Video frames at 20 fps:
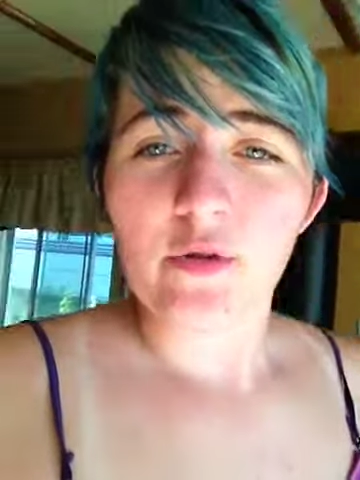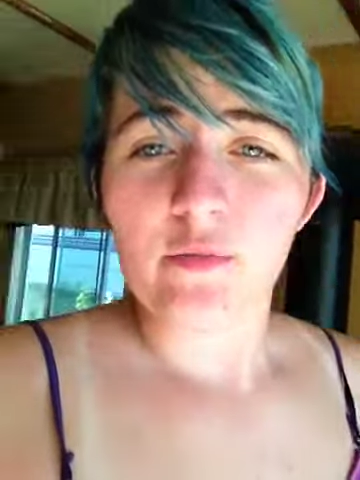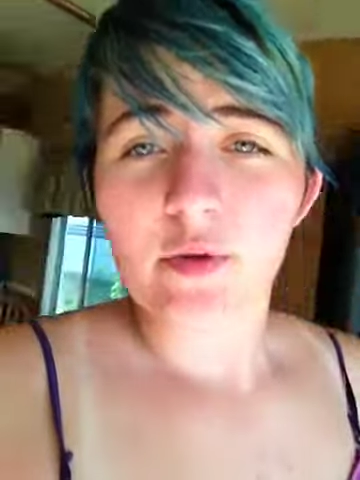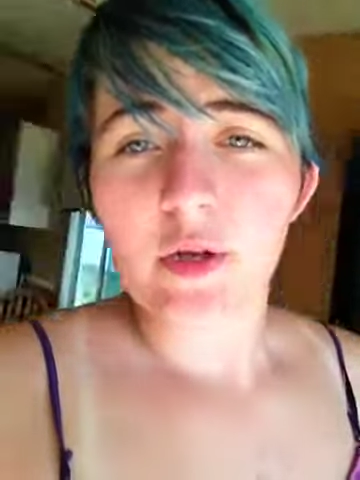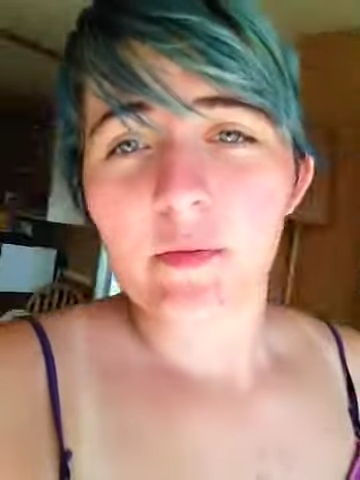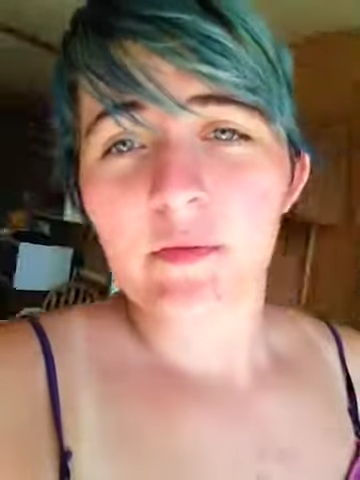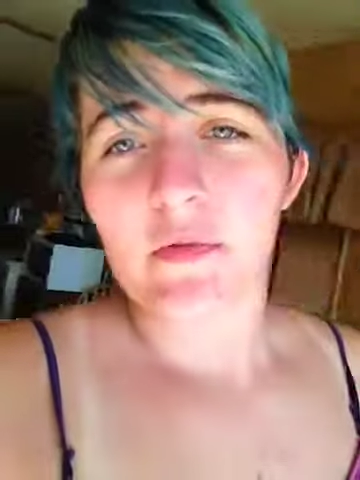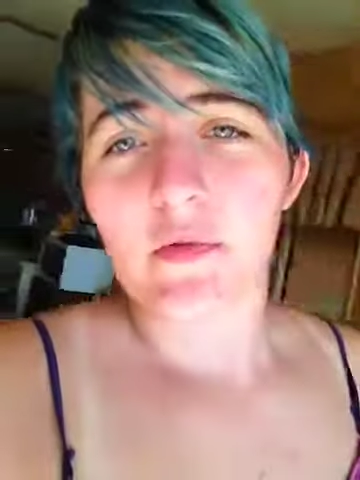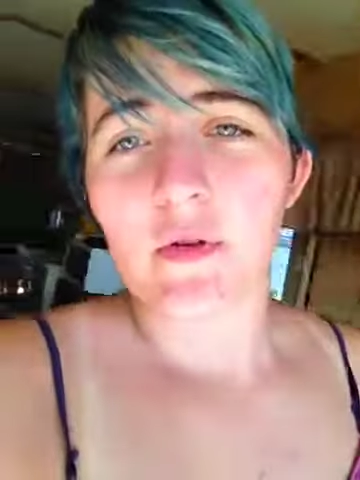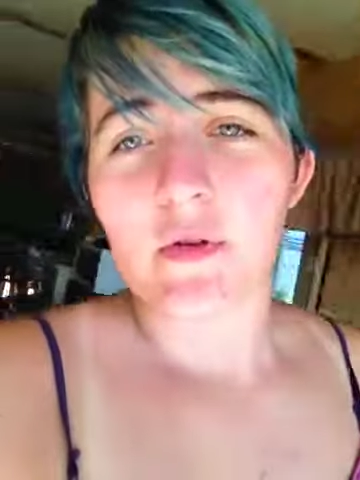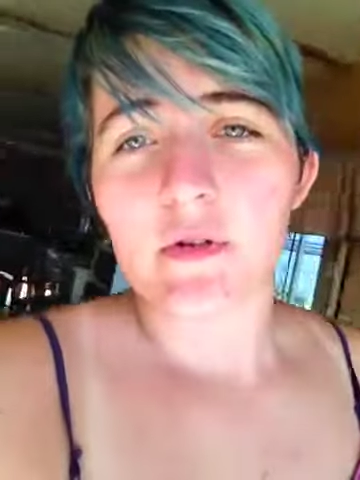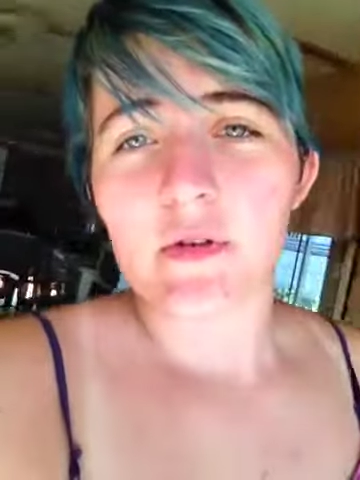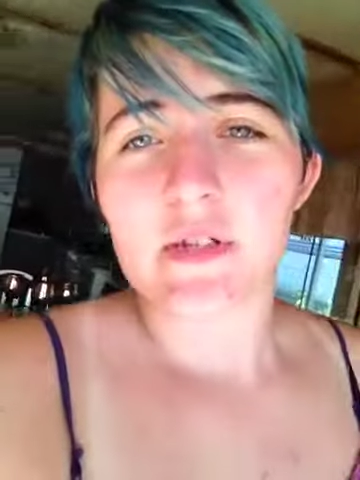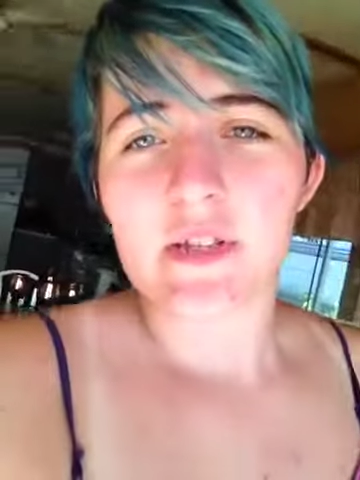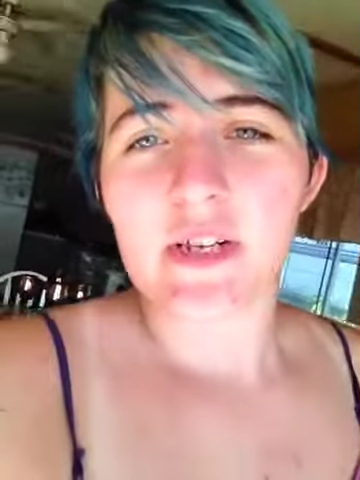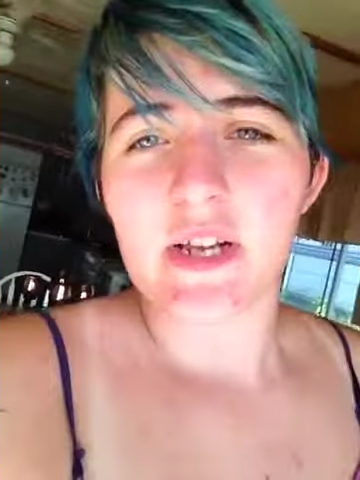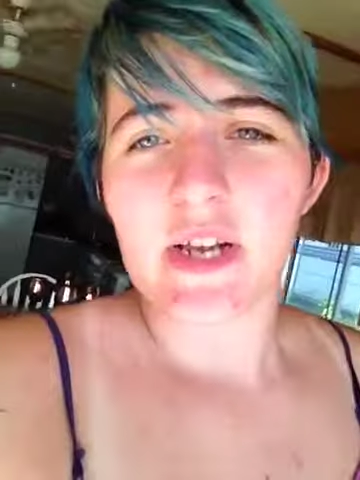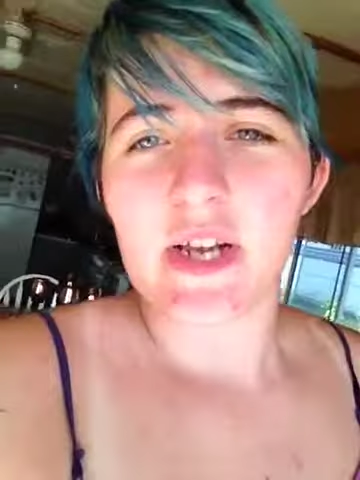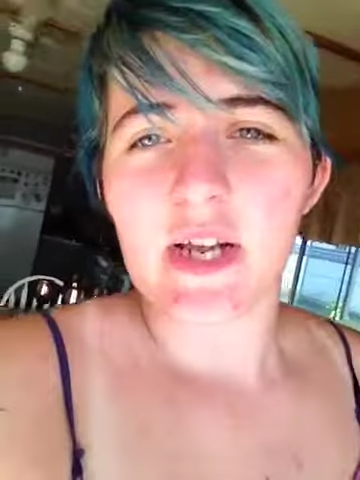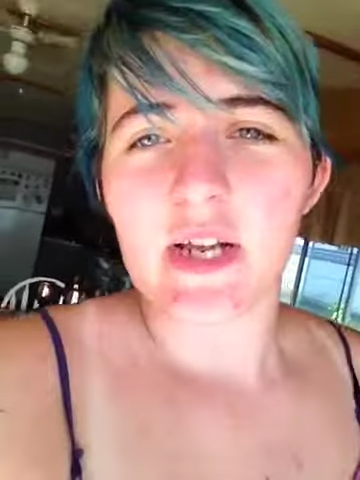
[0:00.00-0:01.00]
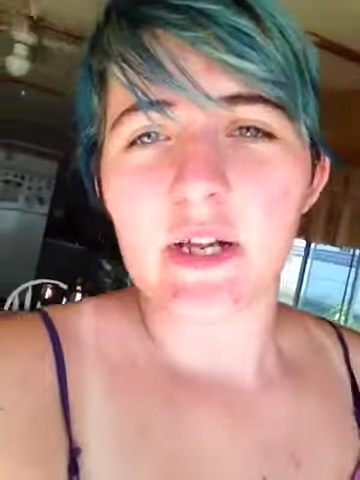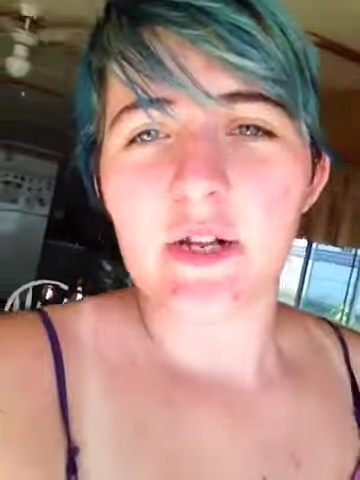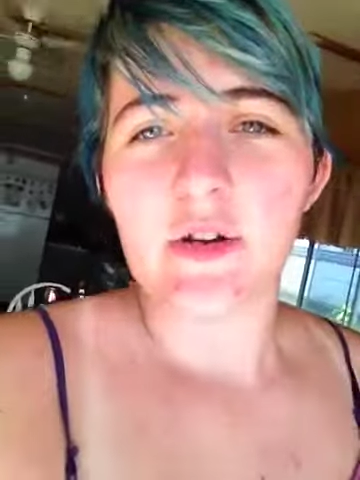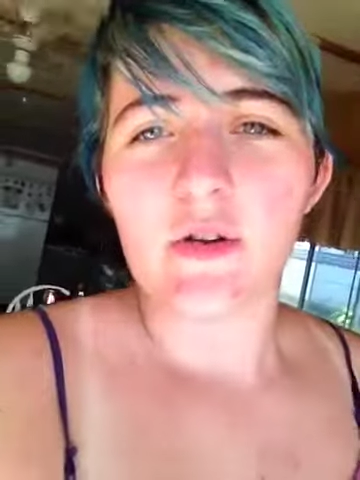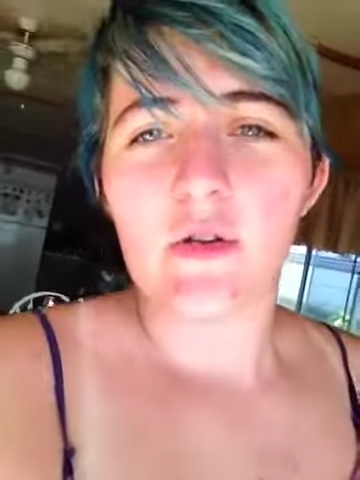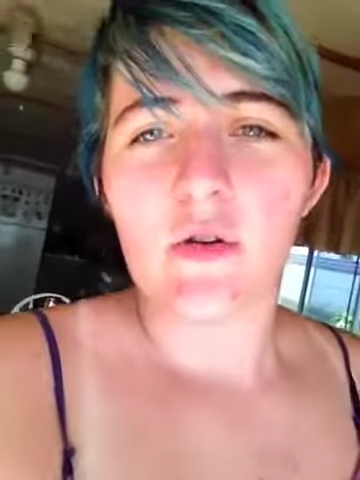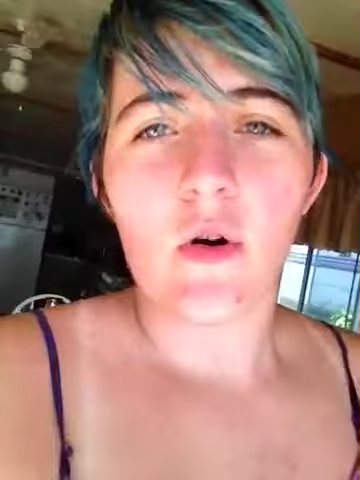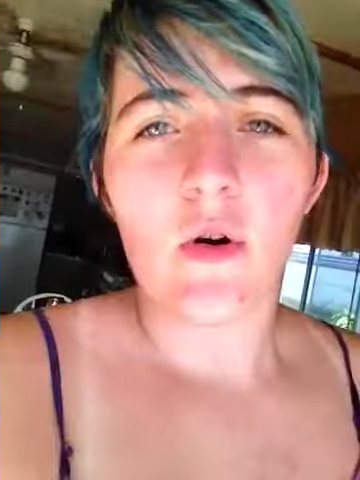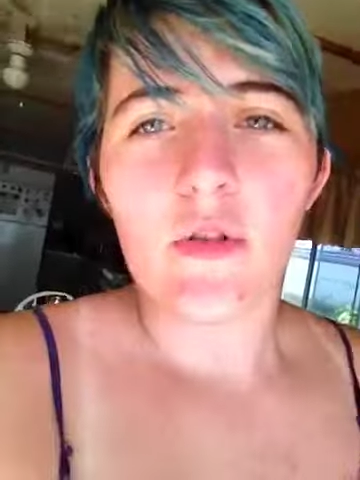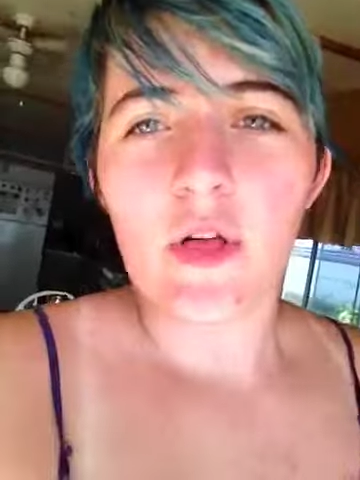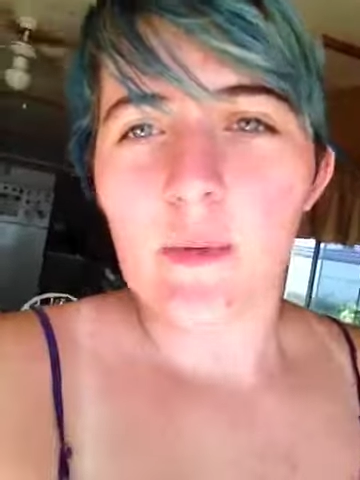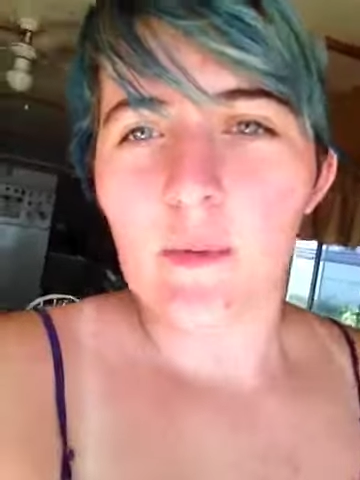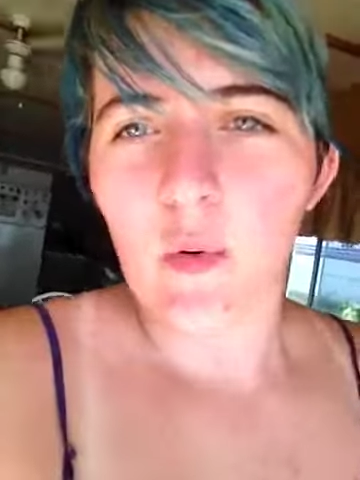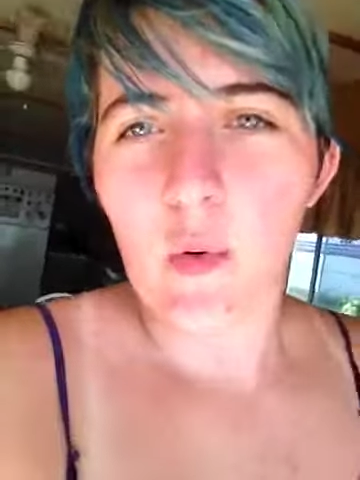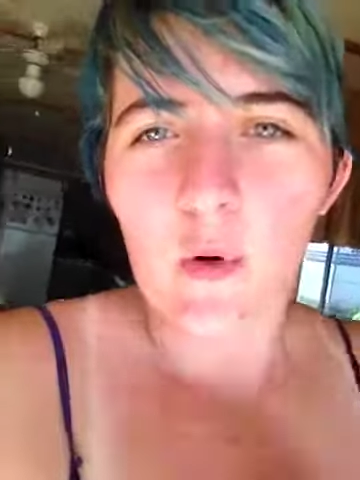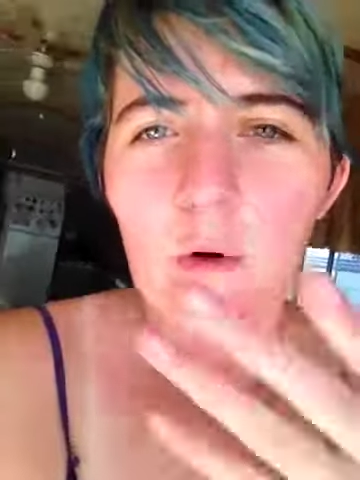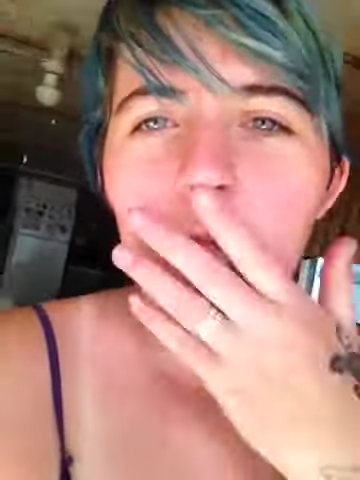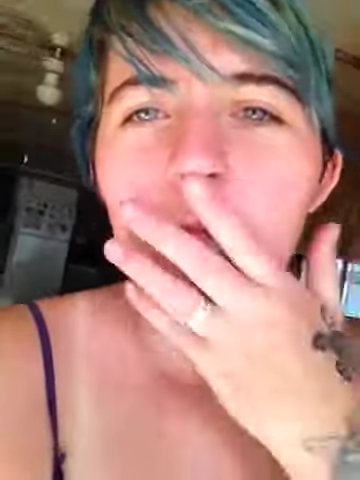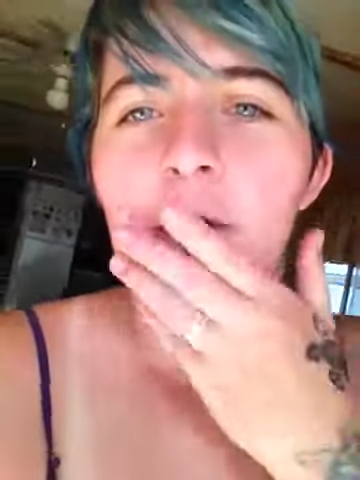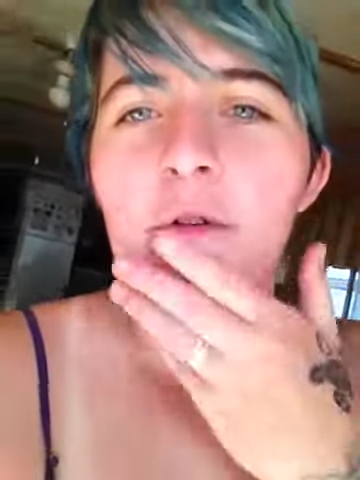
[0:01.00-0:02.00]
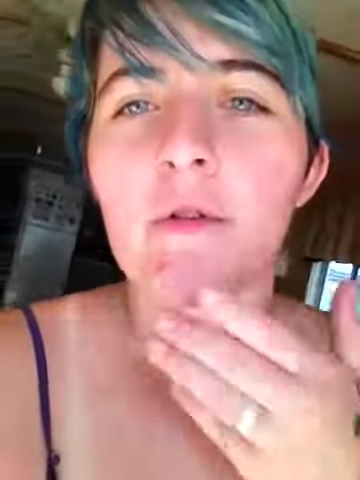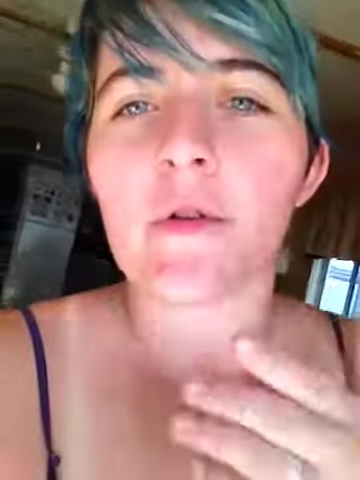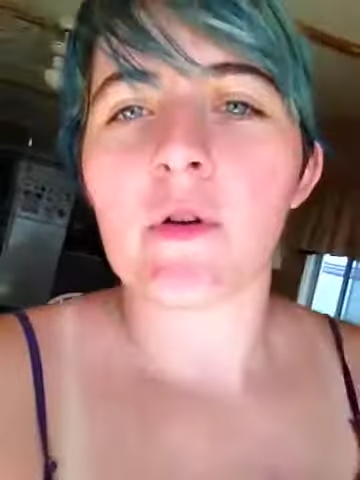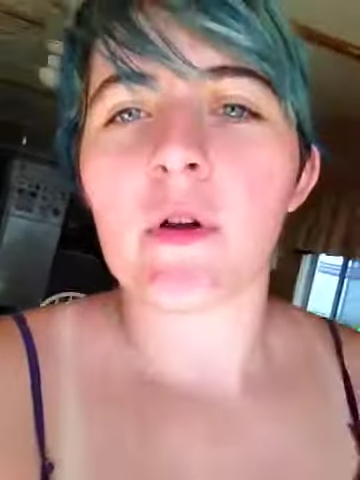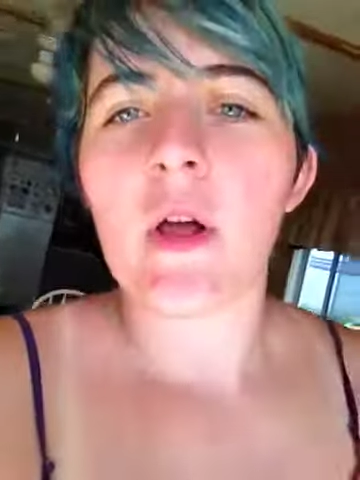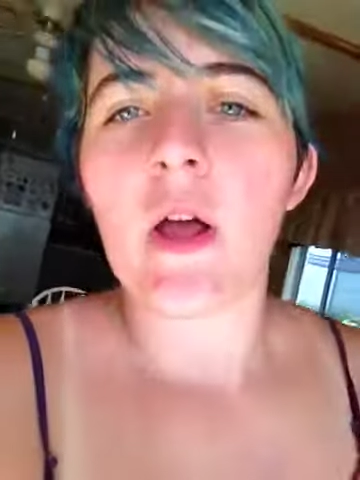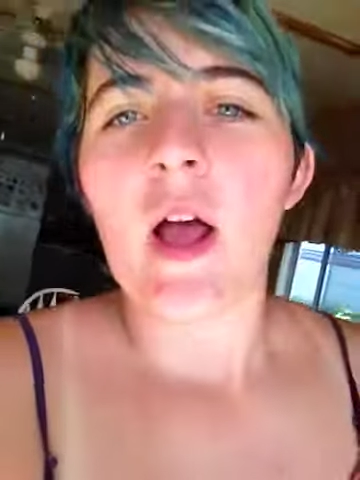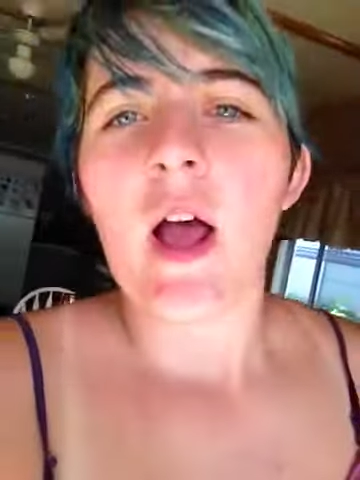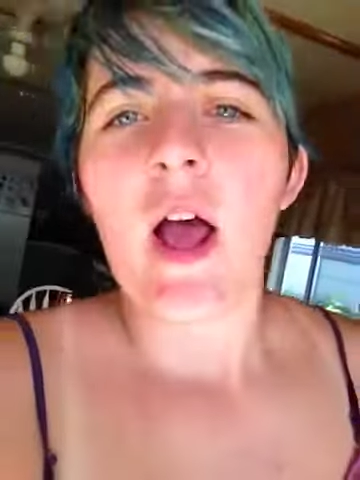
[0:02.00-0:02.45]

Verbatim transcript: people are saying, you know, oh, that poor mother.